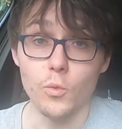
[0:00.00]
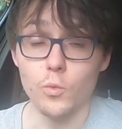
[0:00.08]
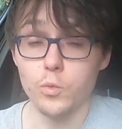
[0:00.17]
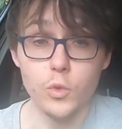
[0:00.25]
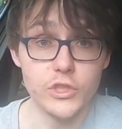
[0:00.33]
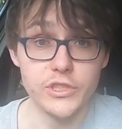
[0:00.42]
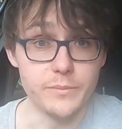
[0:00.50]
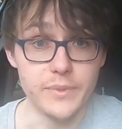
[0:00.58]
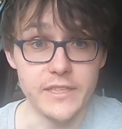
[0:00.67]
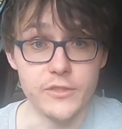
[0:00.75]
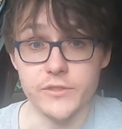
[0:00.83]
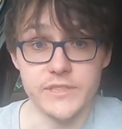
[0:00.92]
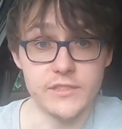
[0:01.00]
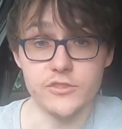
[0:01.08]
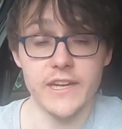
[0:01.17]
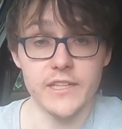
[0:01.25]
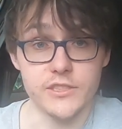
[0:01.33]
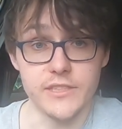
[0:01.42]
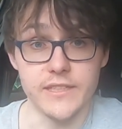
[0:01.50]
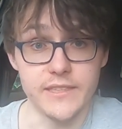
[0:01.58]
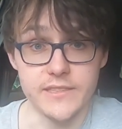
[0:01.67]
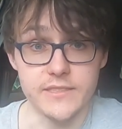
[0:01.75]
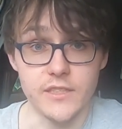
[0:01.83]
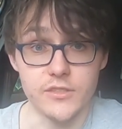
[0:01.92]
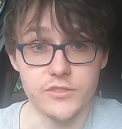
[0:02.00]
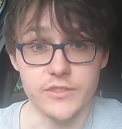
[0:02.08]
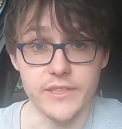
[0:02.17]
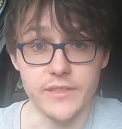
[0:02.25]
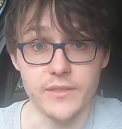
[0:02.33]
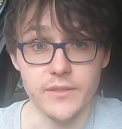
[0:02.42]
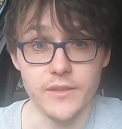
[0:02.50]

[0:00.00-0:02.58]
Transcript: wouldn't be losing traction in this country,